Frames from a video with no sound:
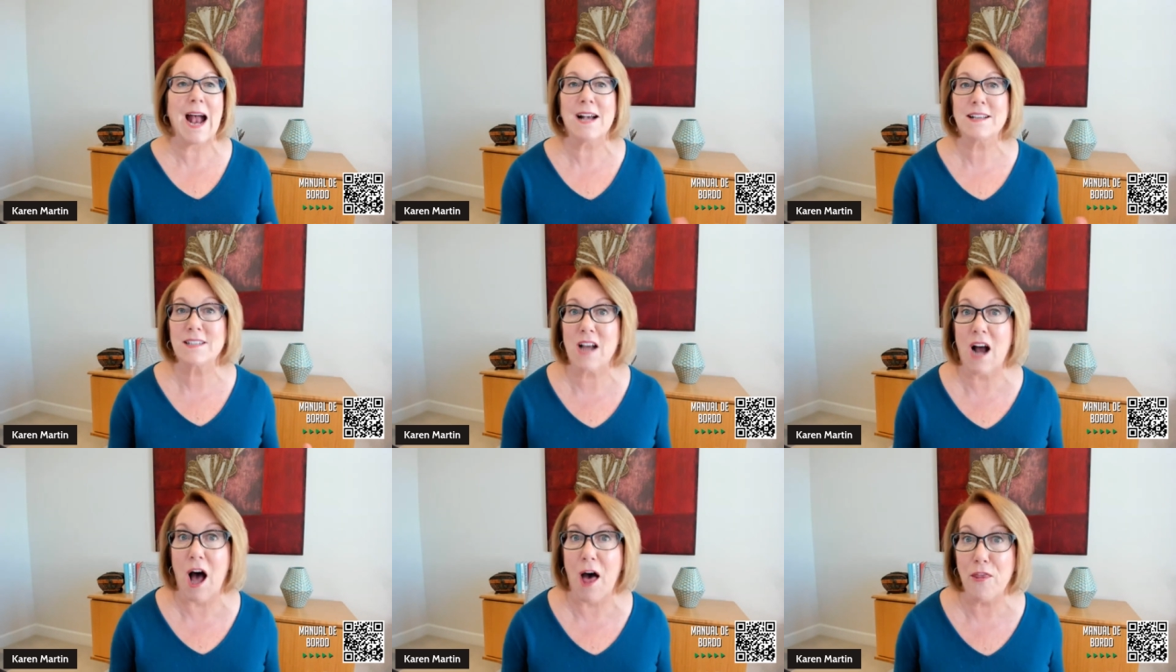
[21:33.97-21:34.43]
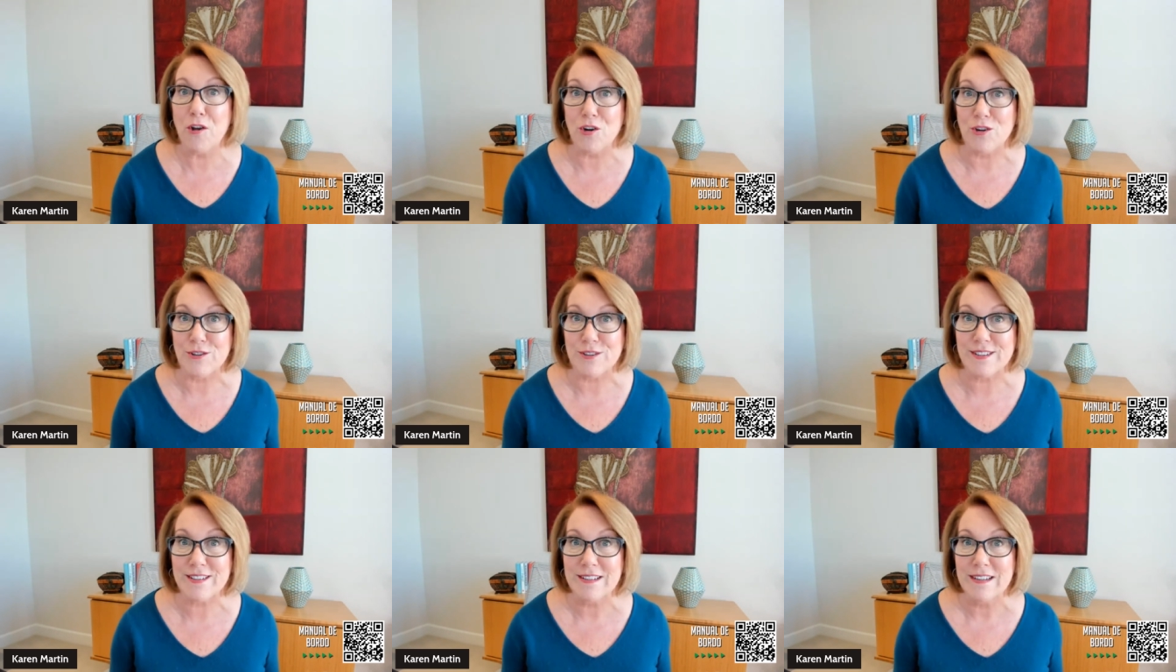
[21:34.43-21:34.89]
Ask
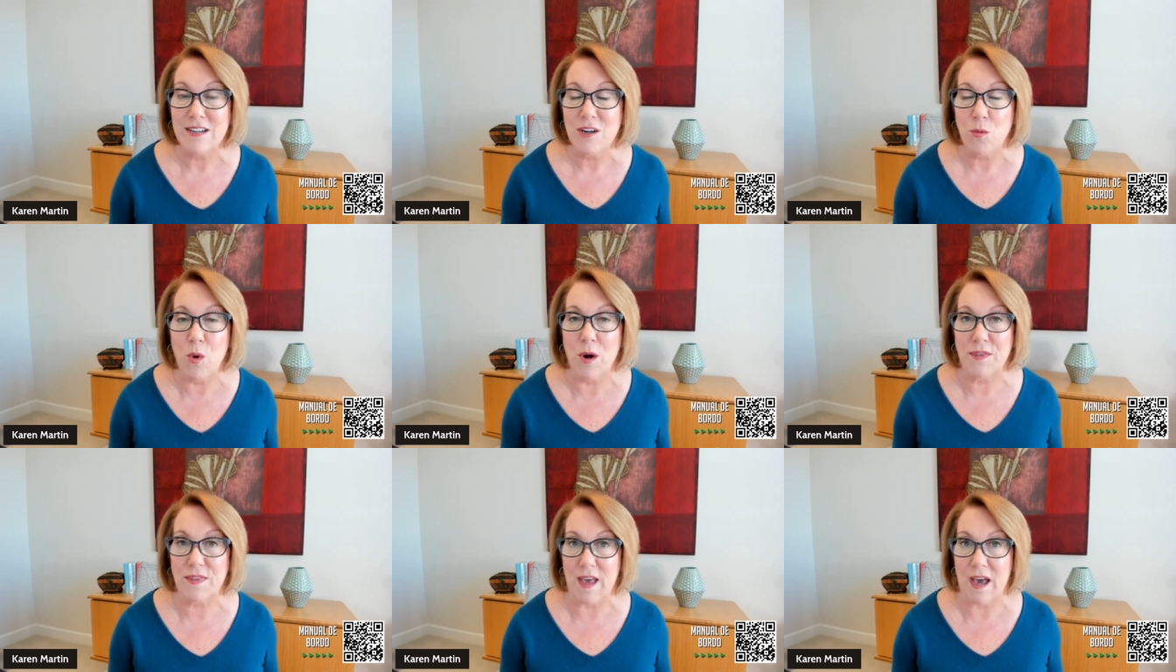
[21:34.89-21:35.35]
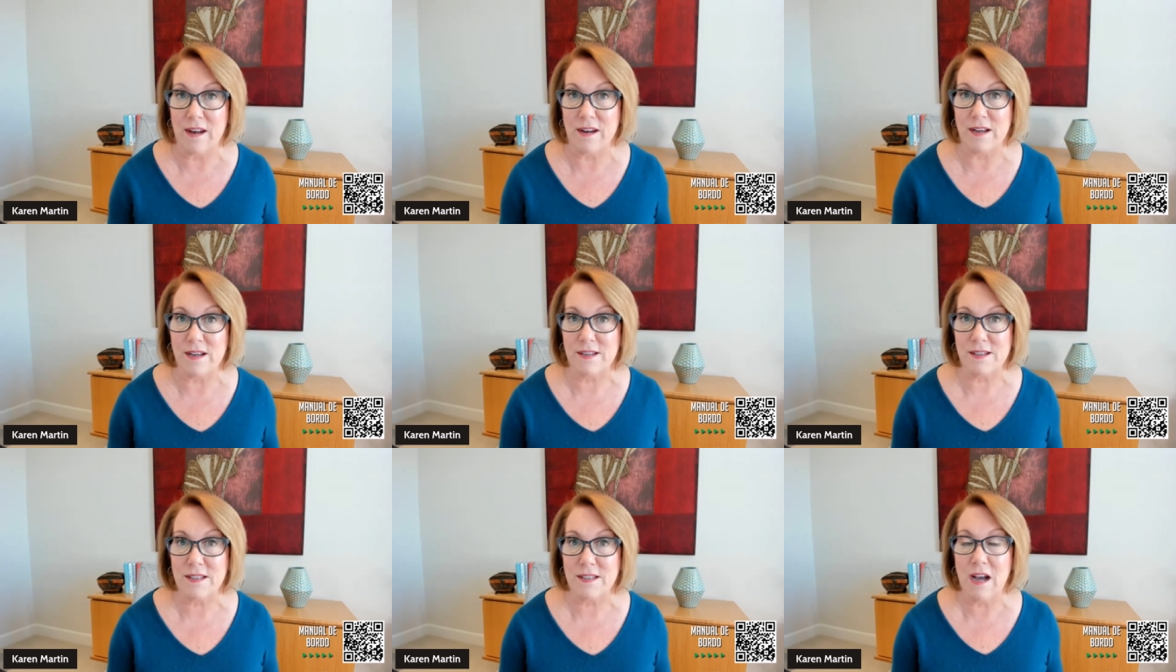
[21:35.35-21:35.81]
others what that
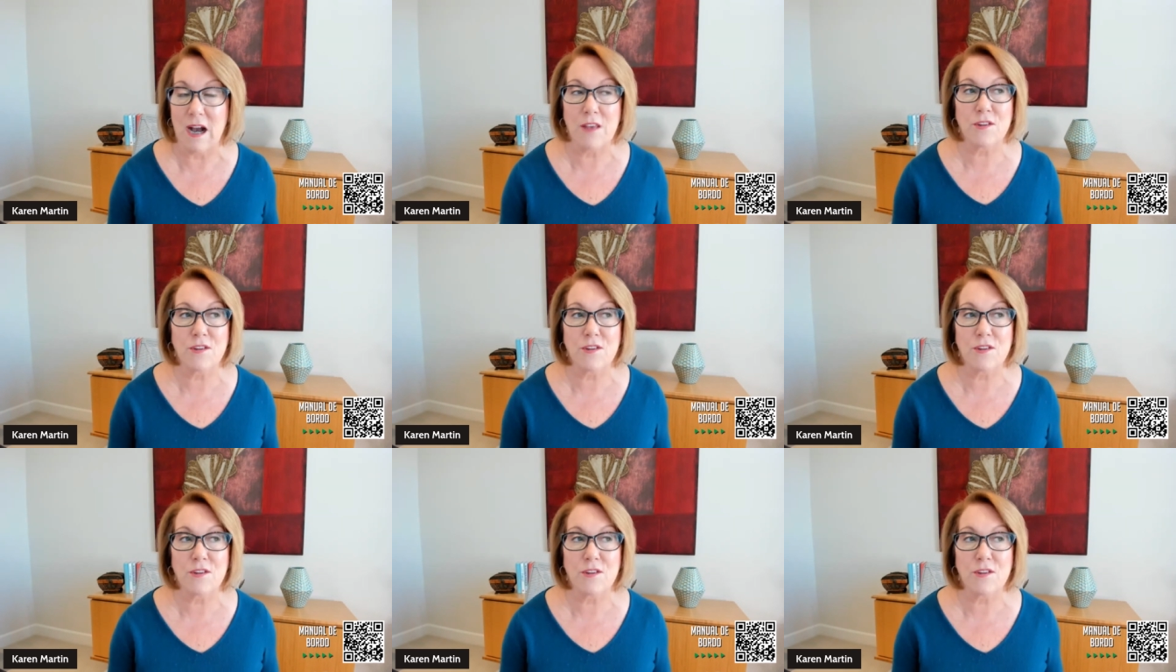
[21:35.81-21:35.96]
is.